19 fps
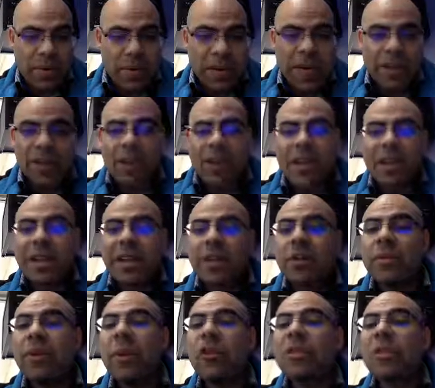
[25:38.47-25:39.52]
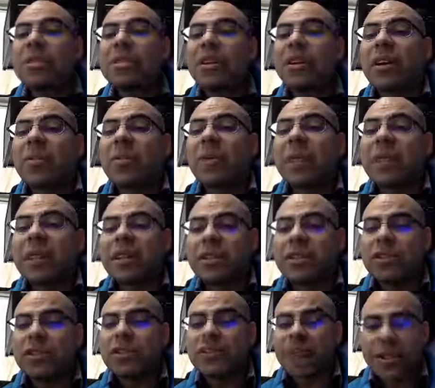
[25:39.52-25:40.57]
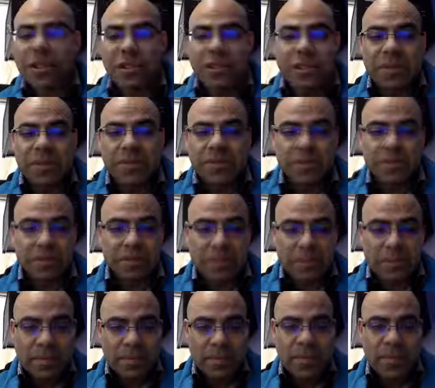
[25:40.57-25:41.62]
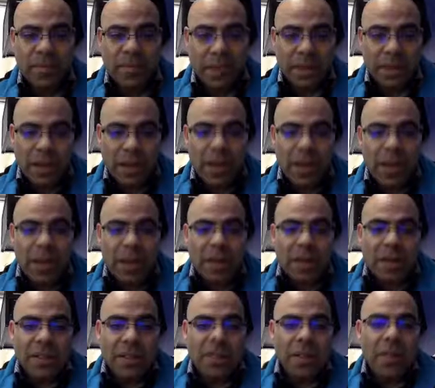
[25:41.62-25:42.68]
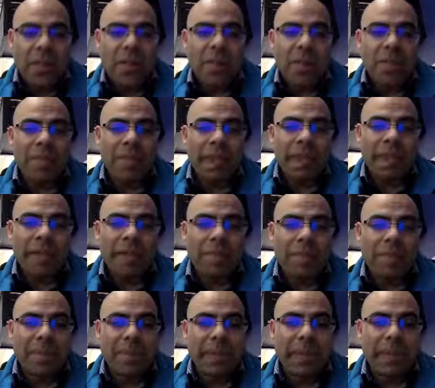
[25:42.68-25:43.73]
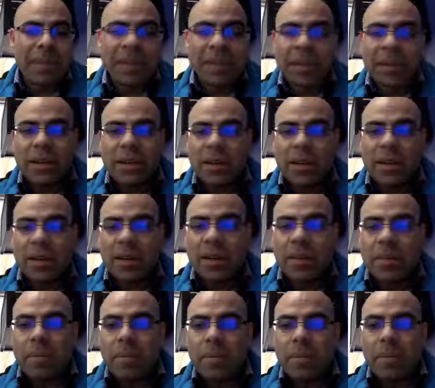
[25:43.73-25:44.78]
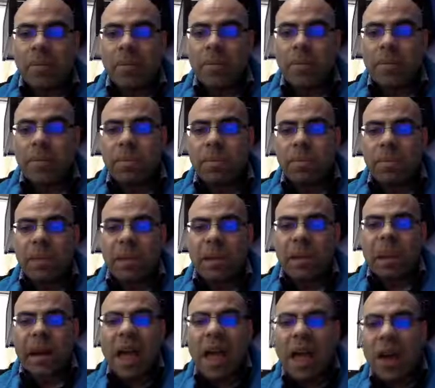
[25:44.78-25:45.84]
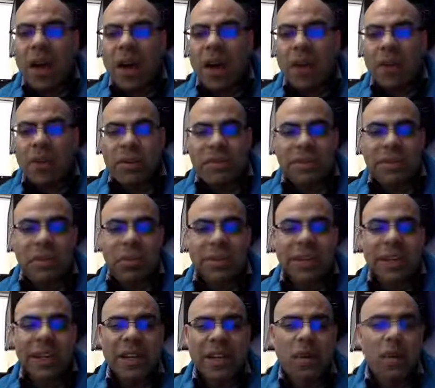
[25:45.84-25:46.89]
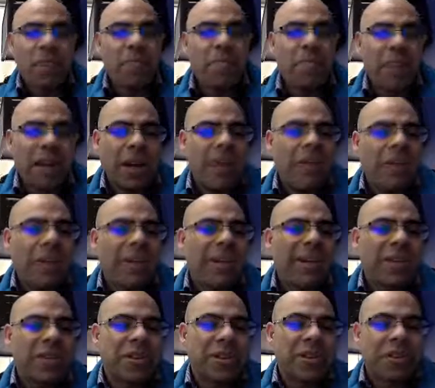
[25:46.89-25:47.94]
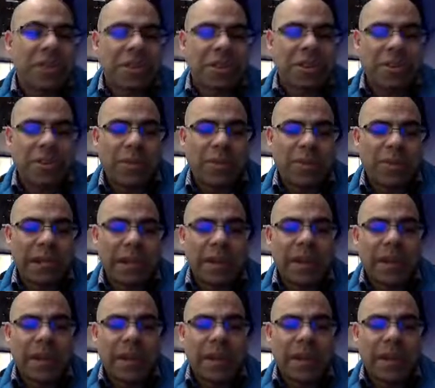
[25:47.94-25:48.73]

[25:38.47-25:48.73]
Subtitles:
Are you going to hear it, or is it going to blend in too much? Yeah? So I might make the melody loud, forte, or I might try mezzo forte.